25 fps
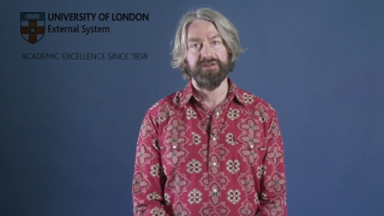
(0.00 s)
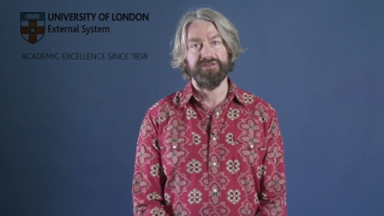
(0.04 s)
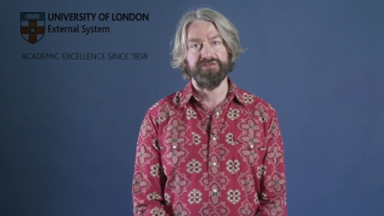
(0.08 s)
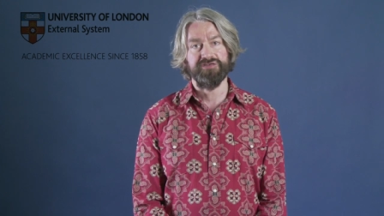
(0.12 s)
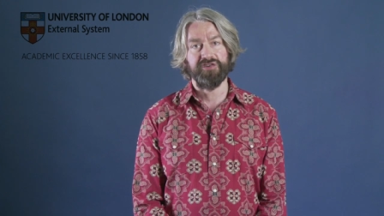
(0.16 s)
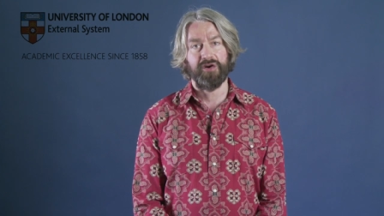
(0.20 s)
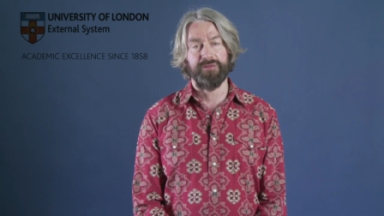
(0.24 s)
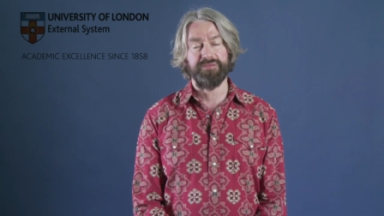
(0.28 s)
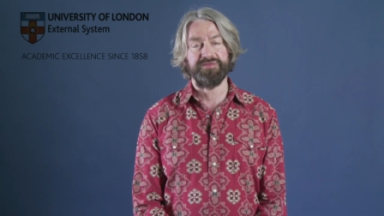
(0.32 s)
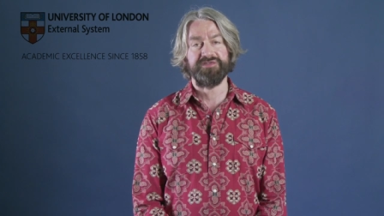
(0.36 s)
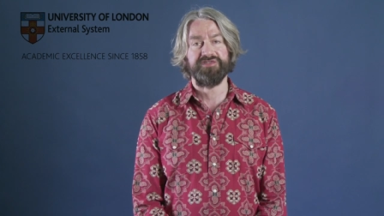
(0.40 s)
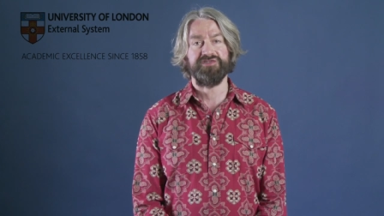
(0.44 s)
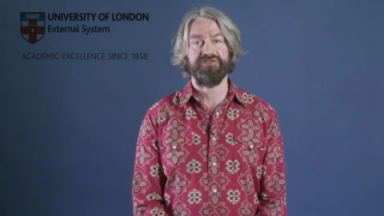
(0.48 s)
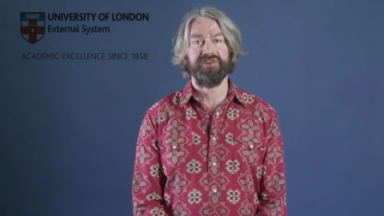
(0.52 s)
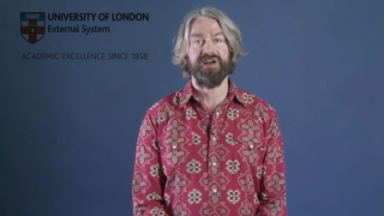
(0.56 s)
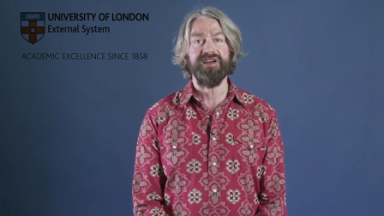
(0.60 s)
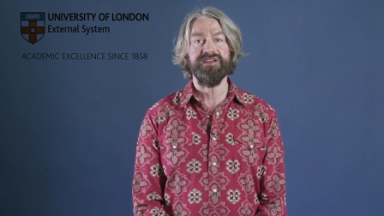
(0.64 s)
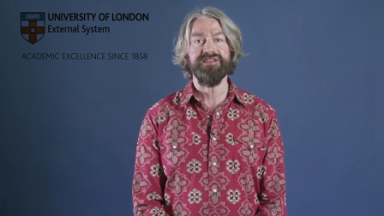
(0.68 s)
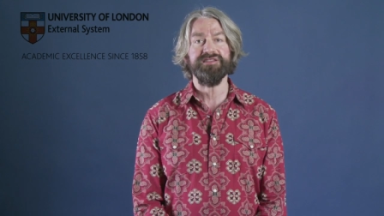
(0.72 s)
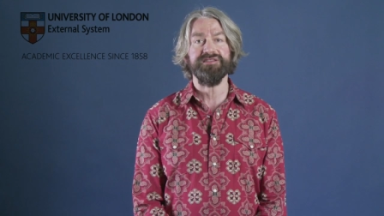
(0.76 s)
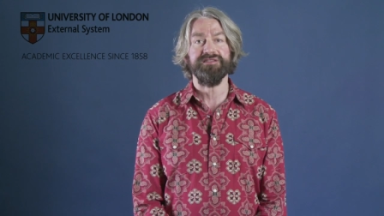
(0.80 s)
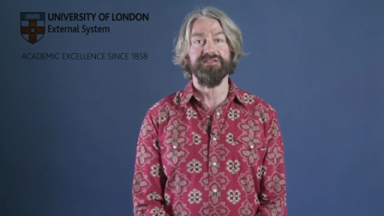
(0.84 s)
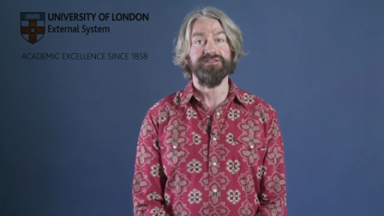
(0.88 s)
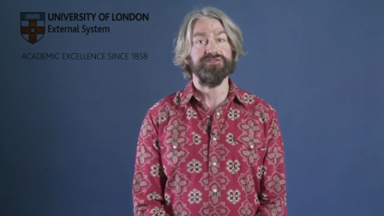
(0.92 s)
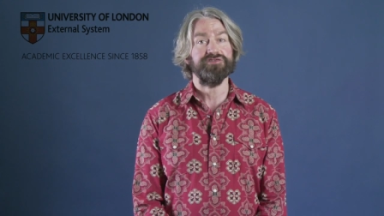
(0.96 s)
job
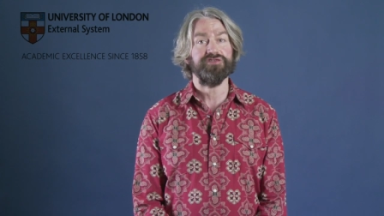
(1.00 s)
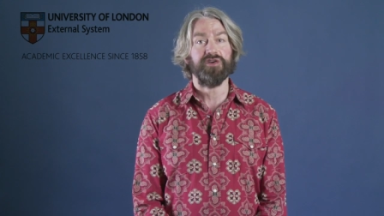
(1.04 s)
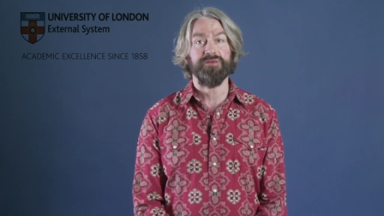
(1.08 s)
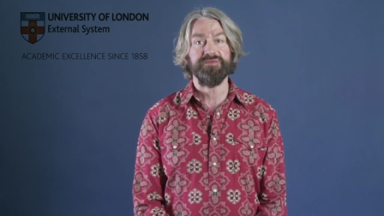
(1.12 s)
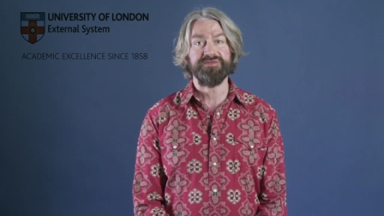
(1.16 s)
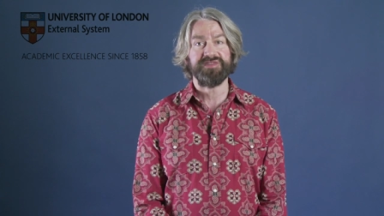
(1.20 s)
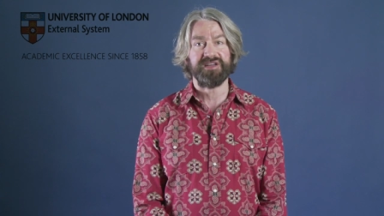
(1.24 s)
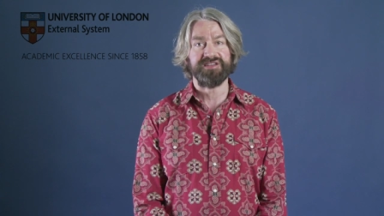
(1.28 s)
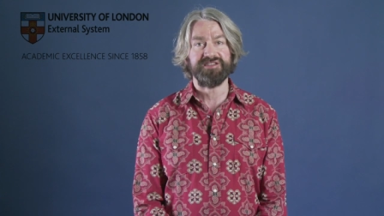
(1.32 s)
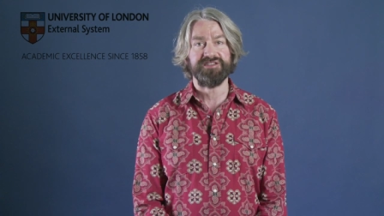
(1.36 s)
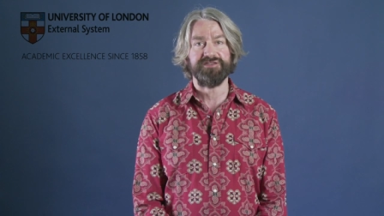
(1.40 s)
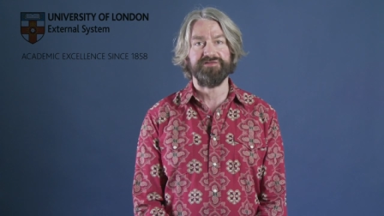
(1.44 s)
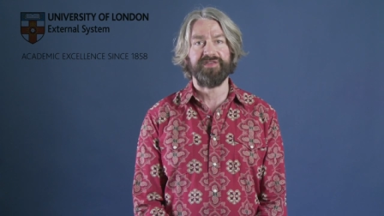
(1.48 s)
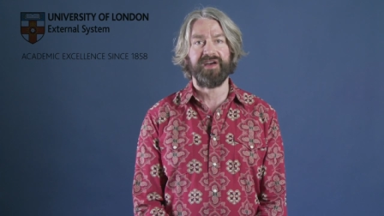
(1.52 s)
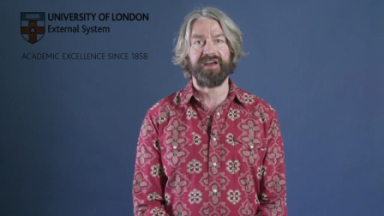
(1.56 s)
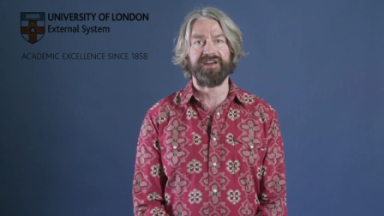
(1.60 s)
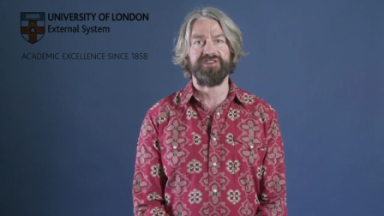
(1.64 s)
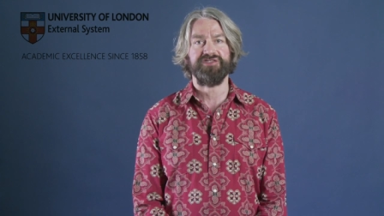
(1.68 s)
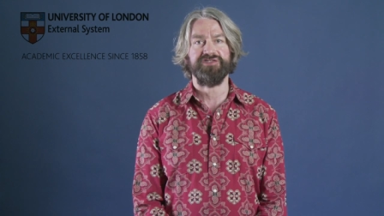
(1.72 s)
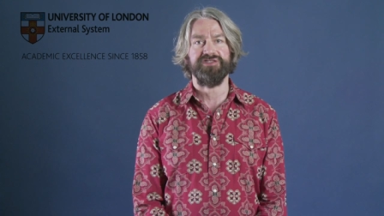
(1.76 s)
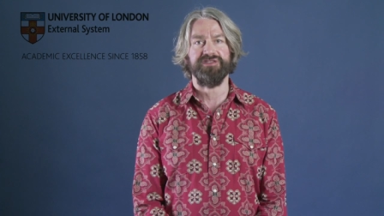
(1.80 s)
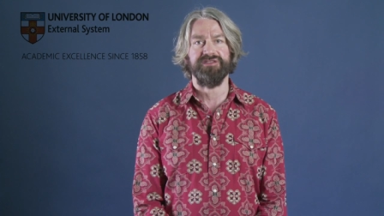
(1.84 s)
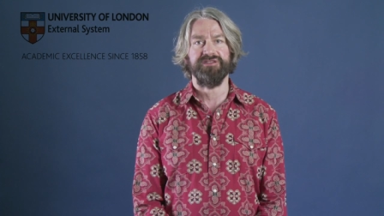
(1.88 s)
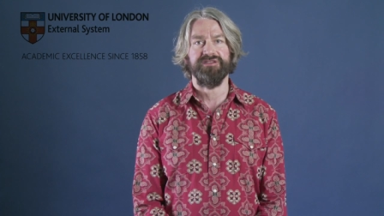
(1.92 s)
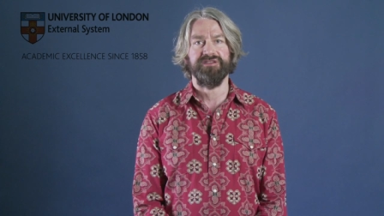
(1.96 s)
stress and job
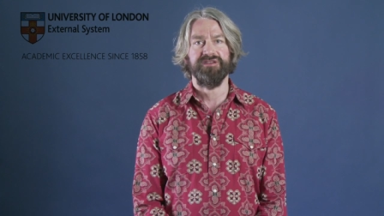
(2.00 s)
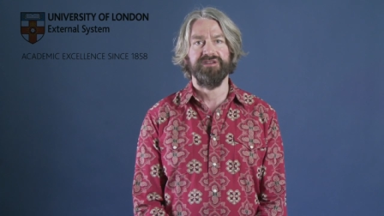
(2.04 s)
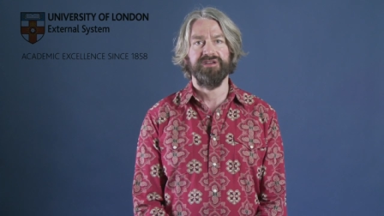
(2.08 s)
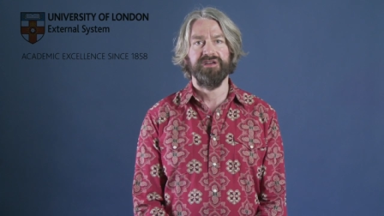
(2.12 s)
satisfaction.